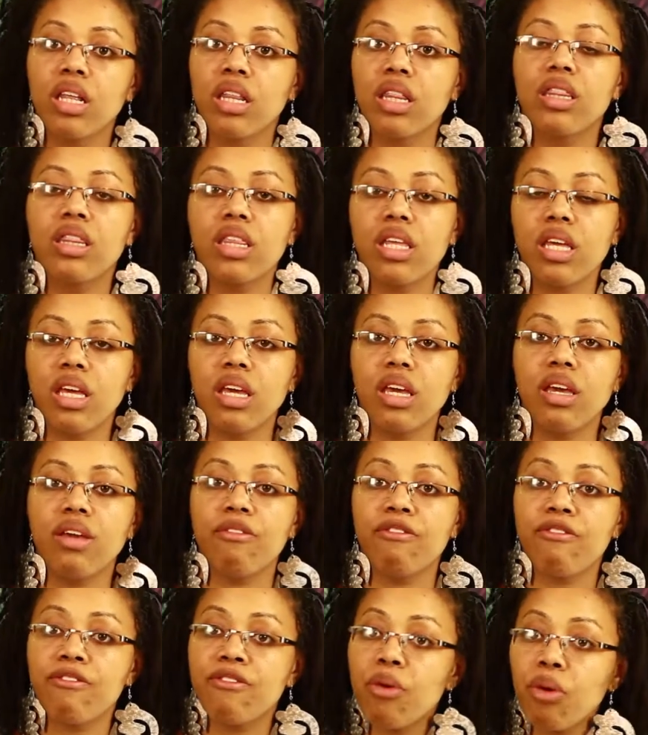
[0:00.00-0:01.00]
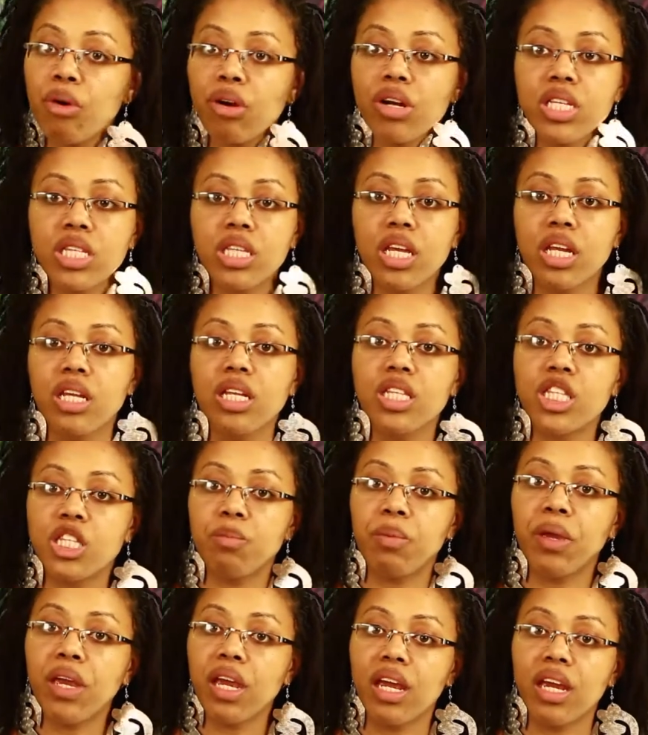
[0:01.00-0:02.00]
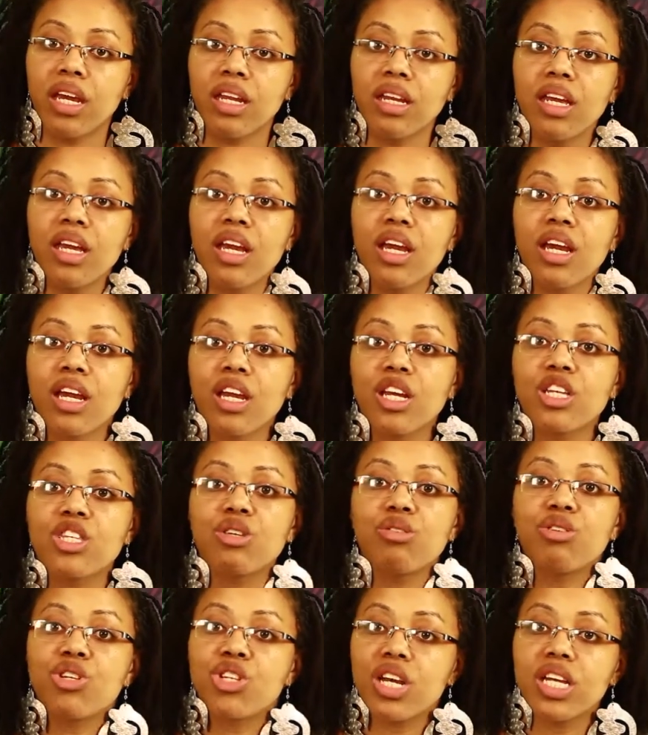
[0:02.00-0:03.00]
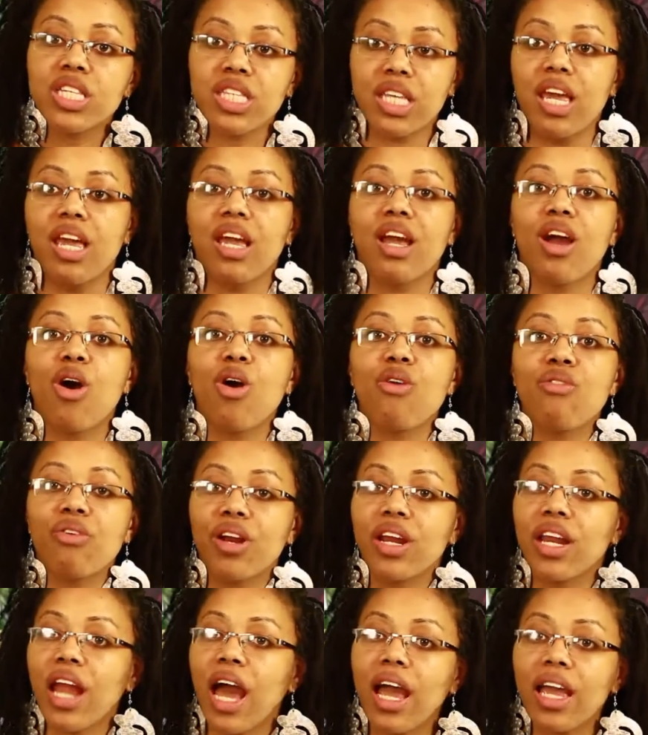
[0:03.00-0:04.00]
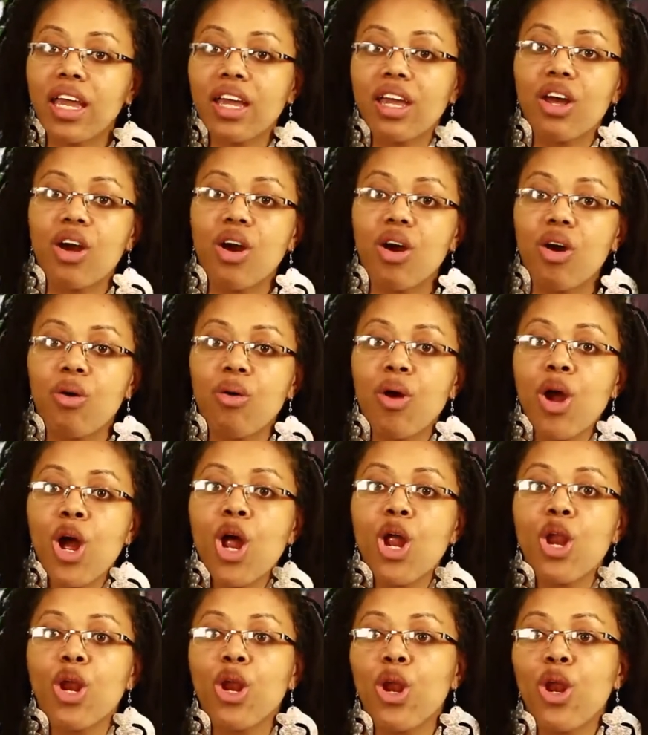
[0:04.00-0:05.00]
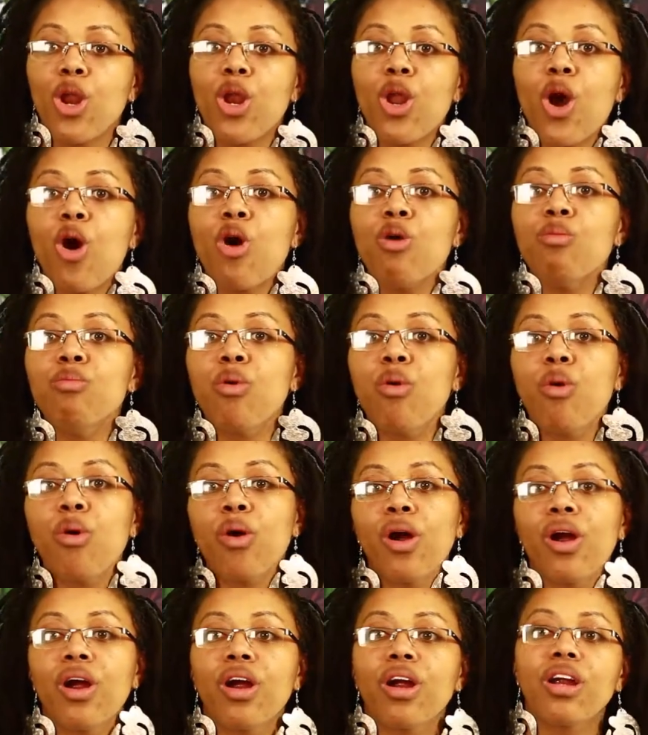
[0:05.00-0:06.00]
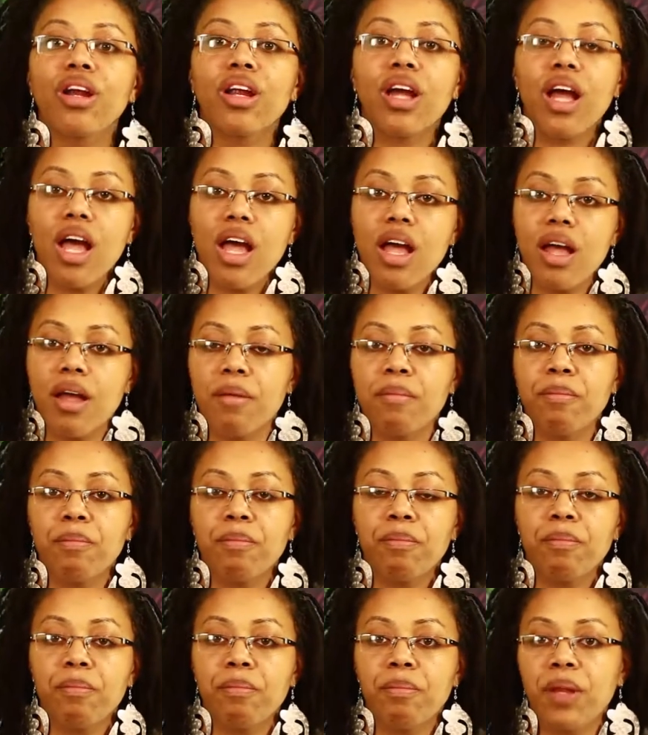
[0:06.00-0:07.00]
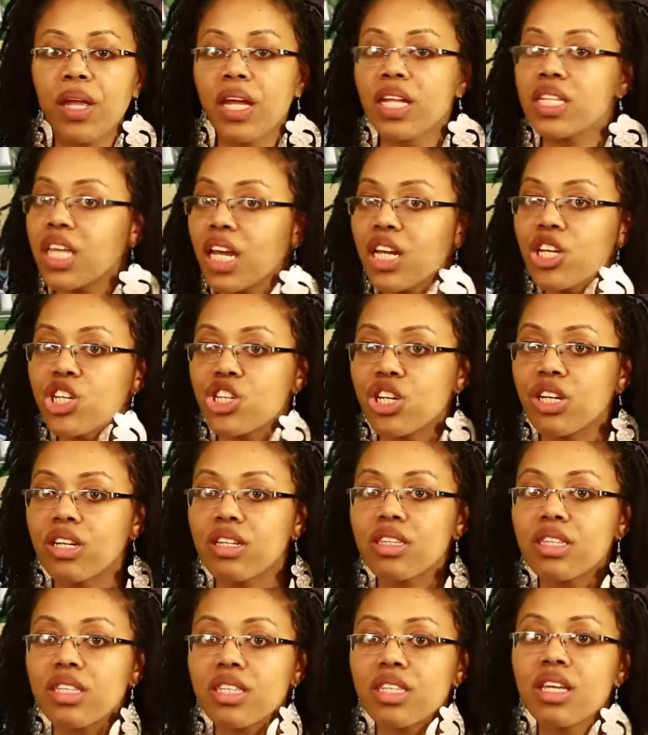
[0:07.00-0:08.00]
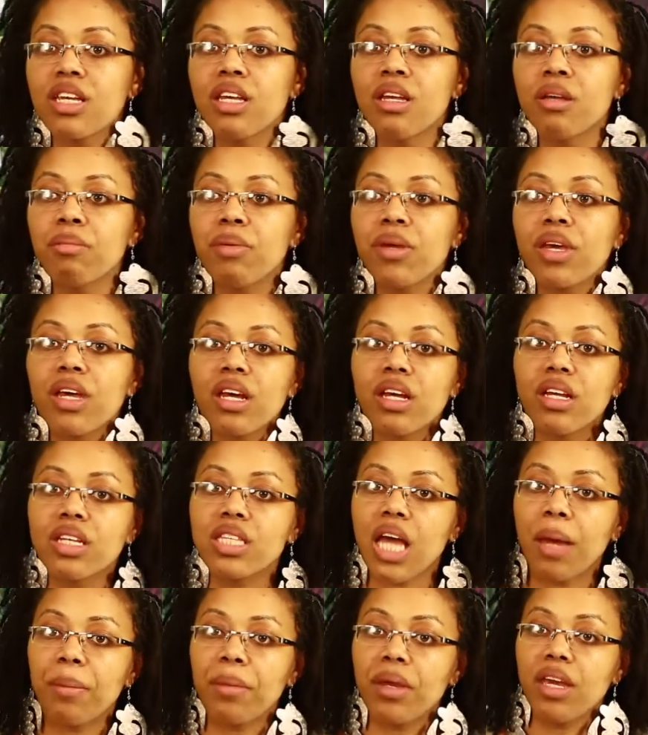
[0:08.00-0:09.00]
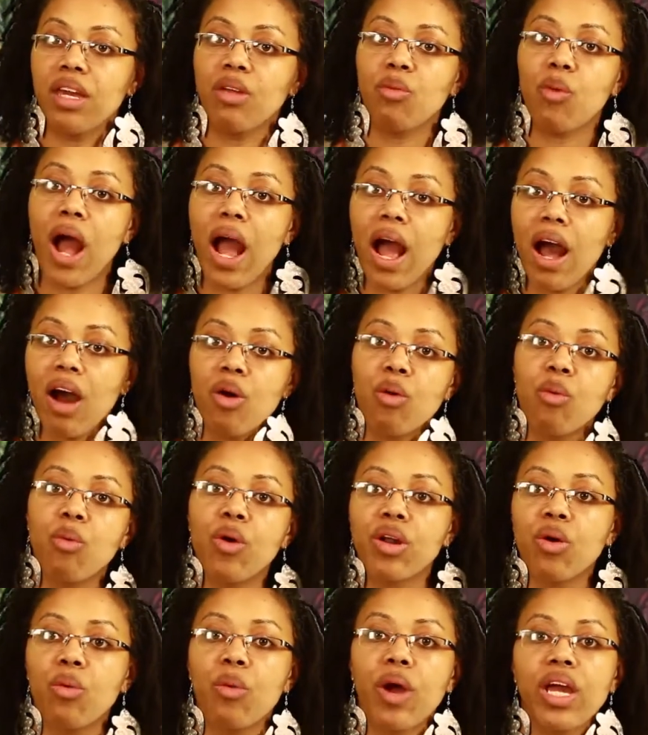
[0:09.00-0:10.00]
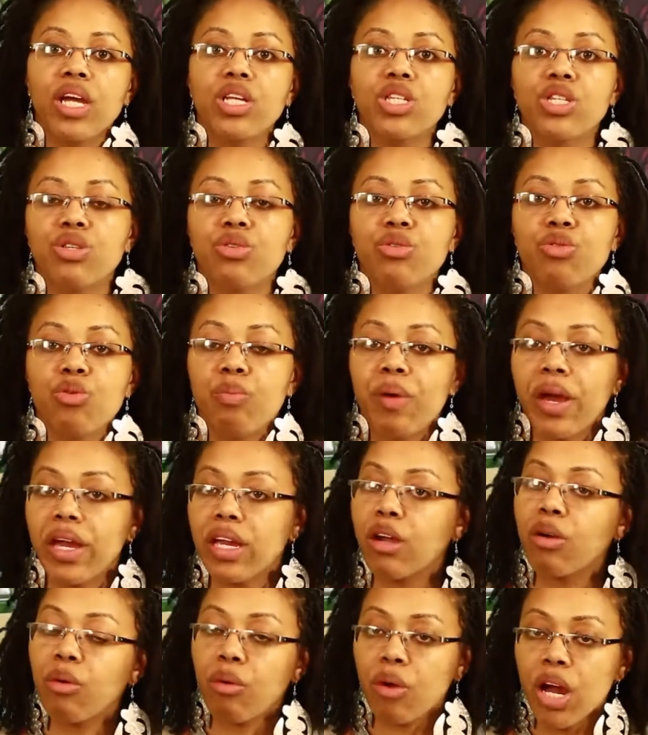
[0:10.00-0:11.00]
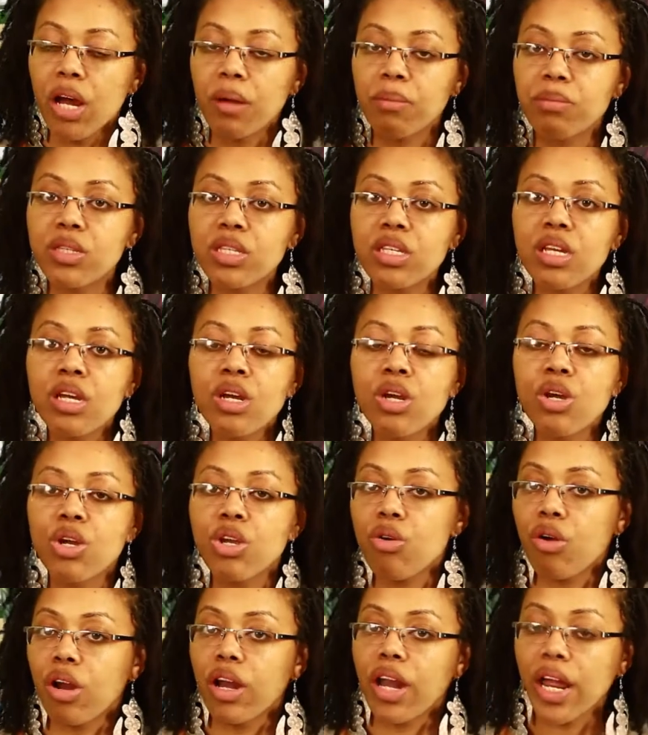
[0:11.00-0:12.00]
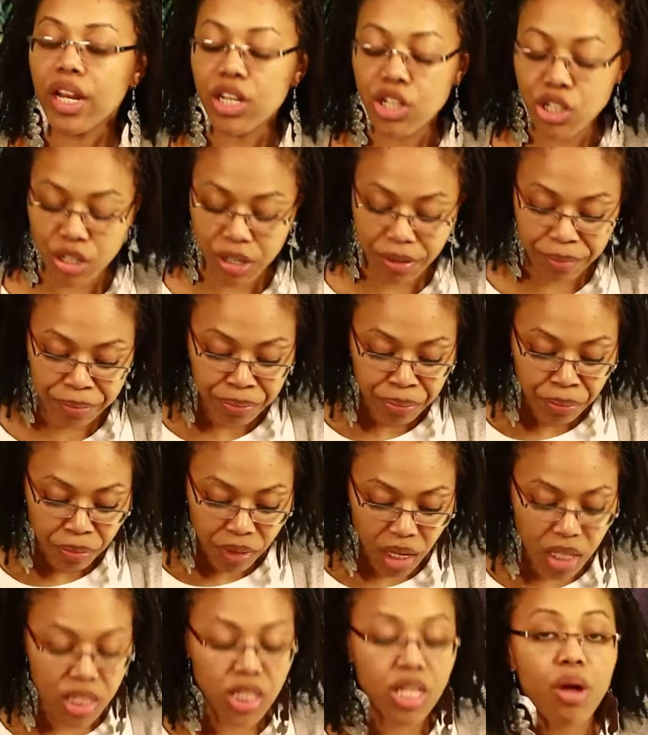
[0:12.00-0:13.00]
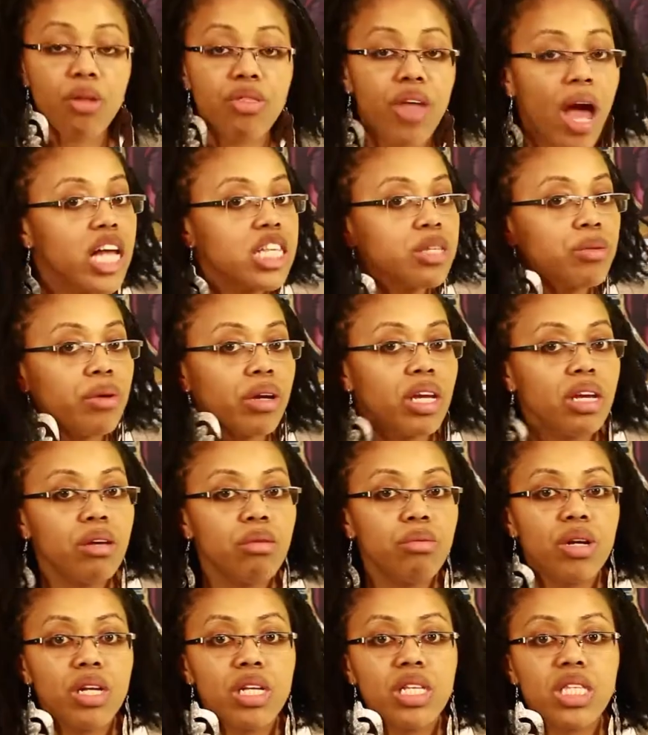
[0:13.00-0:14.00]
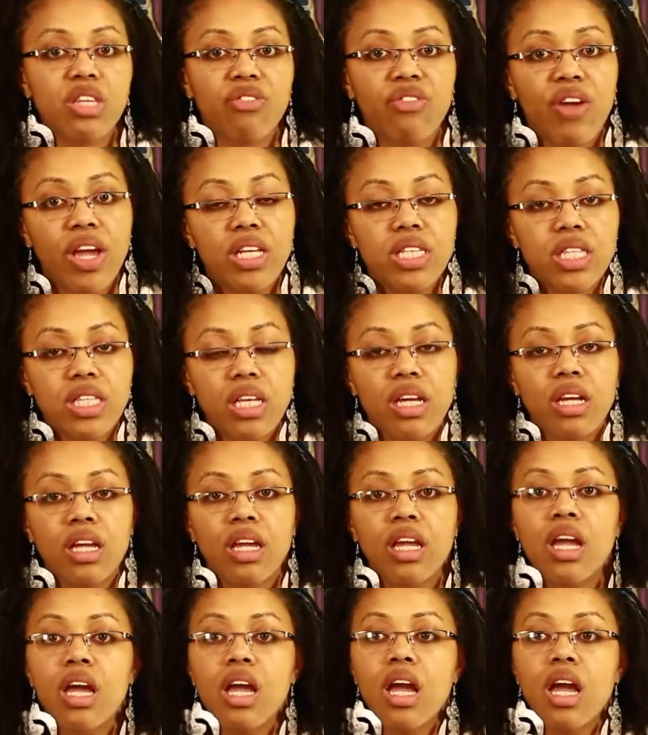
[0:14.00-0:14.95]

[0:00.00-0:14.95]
the force that it's been? Because you just can't overnight go, no more um, plantations, because, I mean, wow, what a way to bankrupt your nation. And so that's what he was facing.